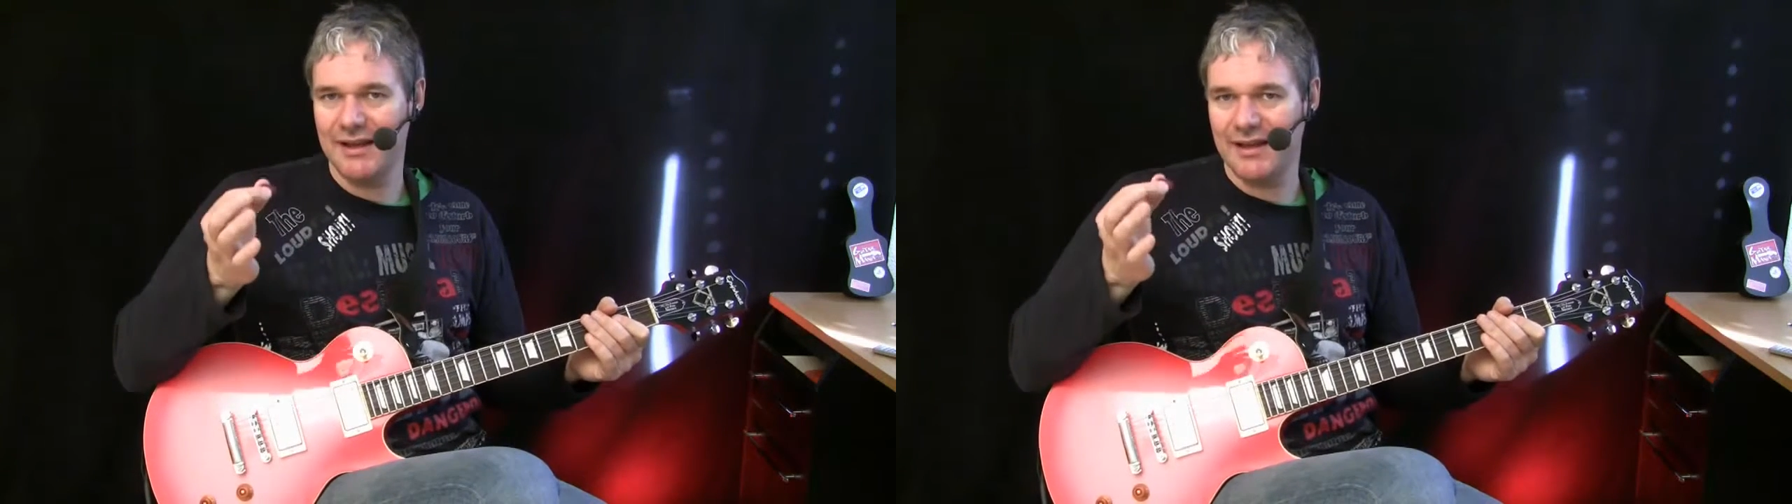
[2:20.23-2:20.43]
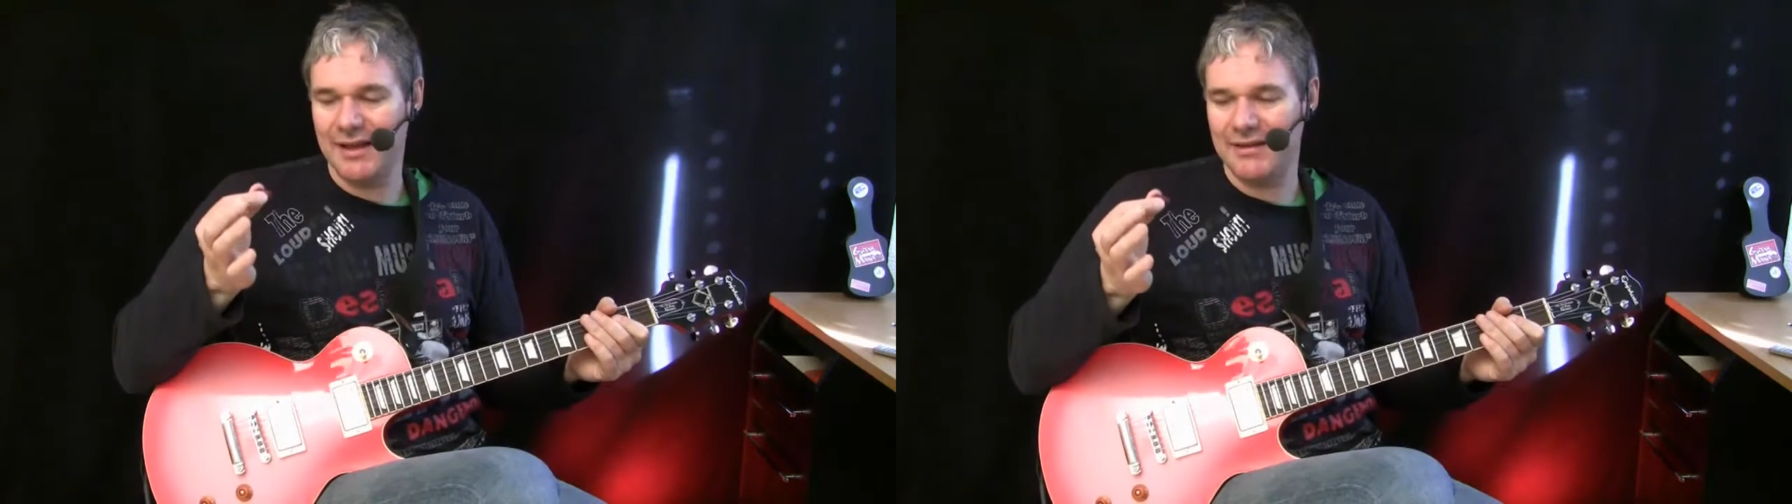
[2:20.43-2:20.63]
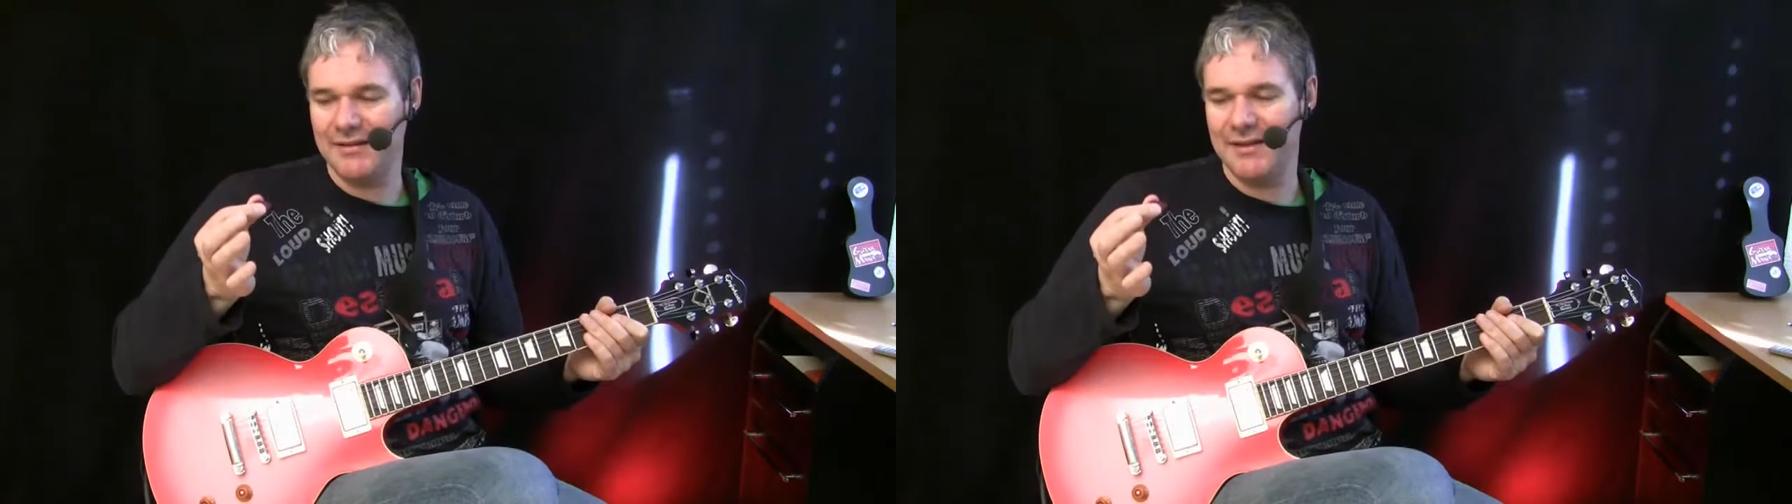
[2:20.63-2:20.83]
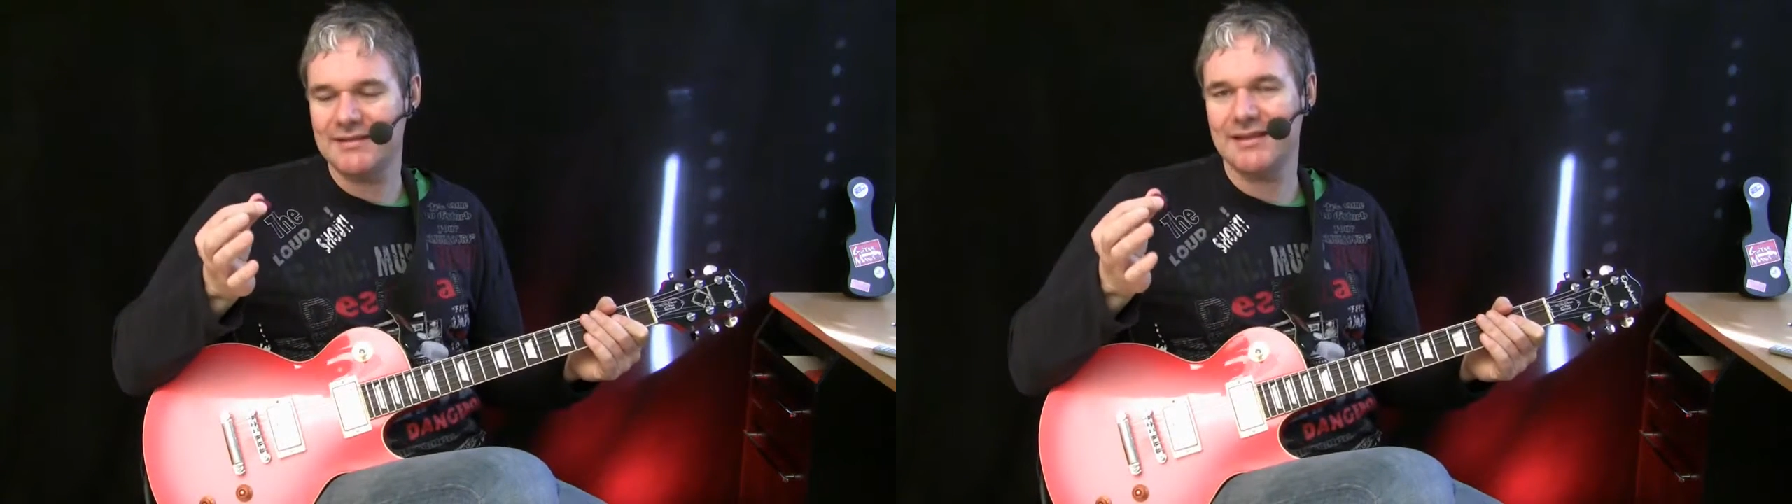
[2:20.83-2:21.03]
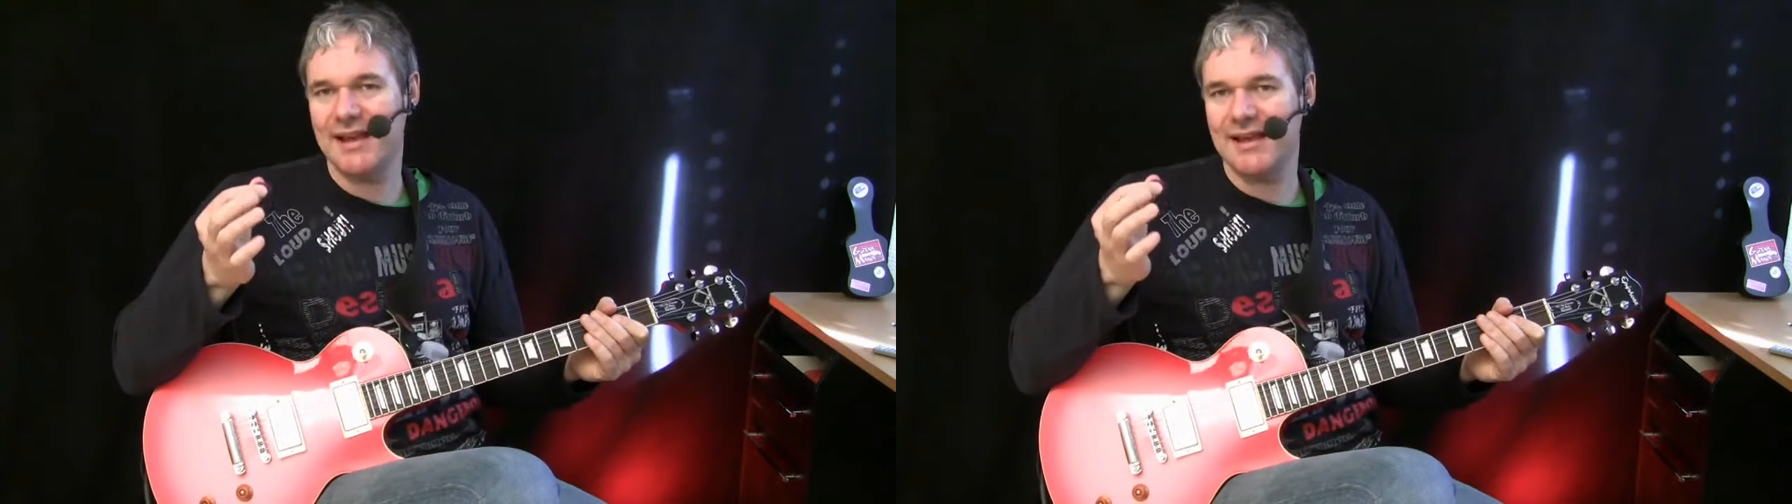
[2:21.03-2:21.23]
And in
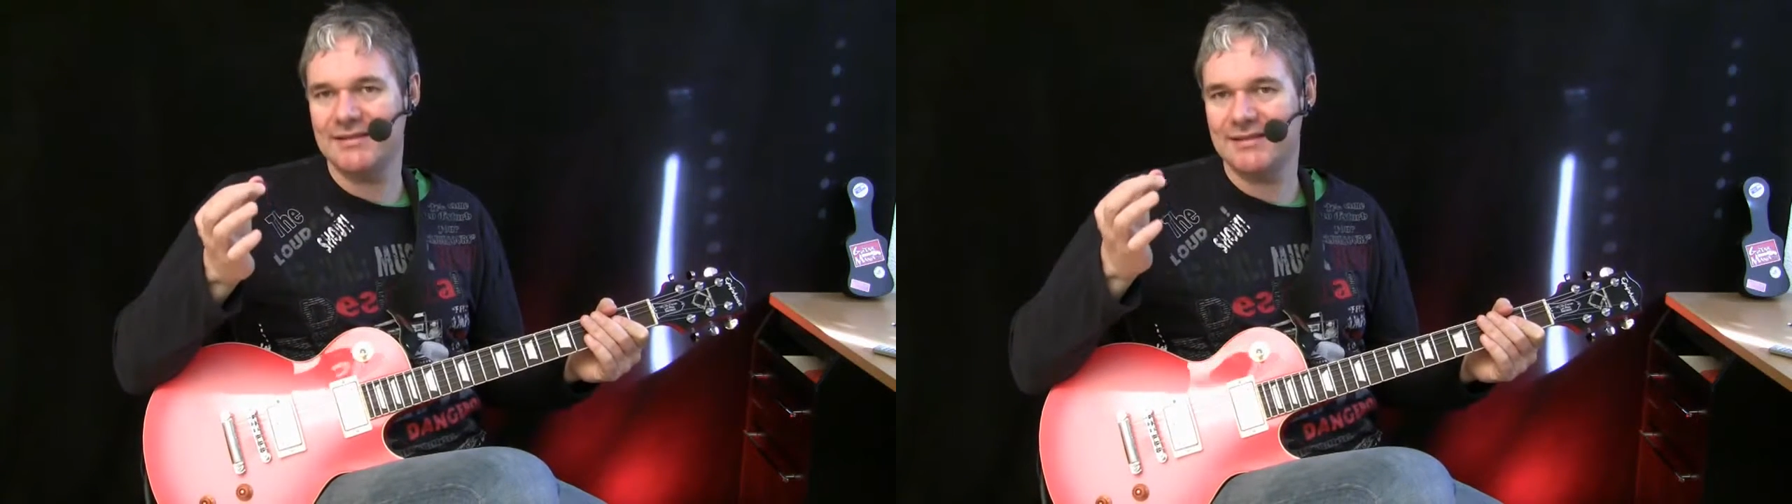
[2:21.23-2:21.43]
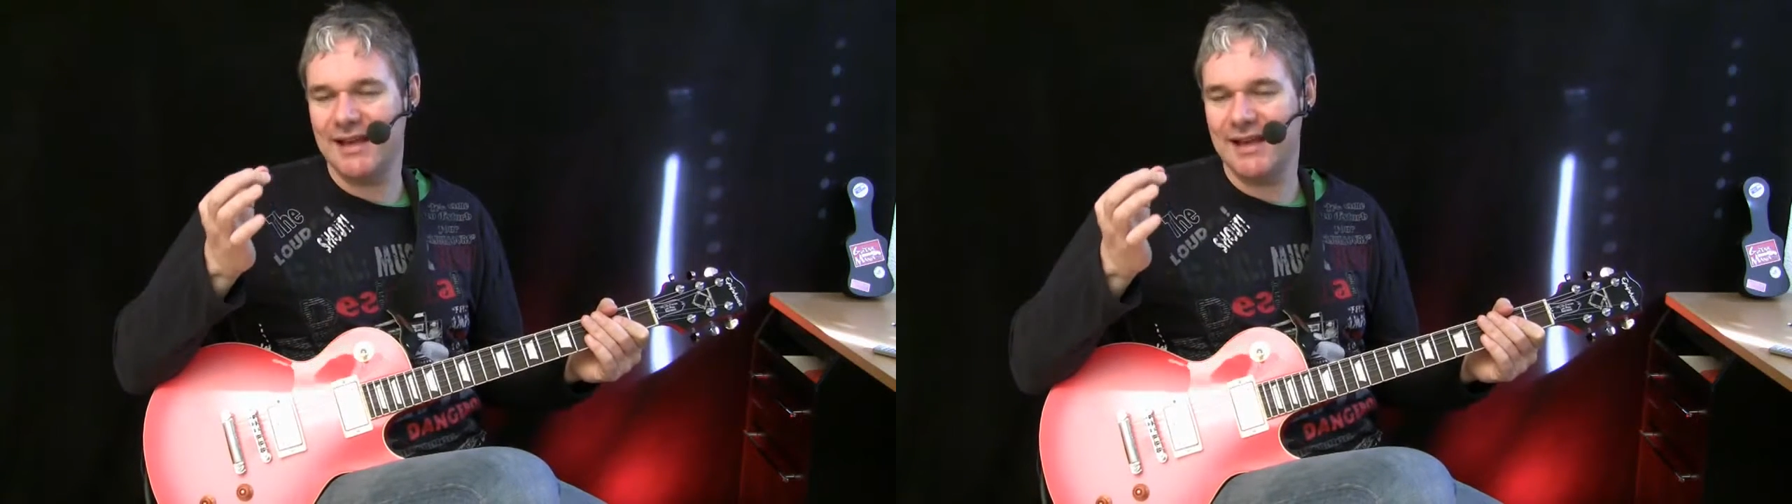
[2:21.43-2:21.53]
this case,